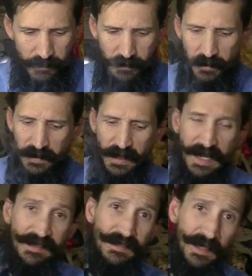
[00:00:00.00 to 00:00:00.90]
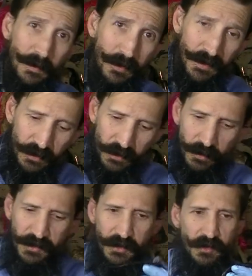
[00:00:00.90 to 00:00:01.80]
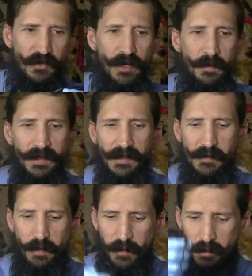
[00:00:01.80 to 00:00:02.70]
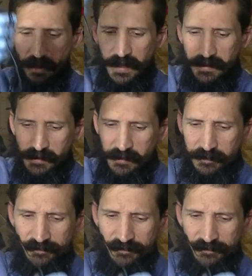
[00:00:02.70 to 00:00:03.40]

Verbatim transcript: So the last thing I'm going to do is just drop these purple lights.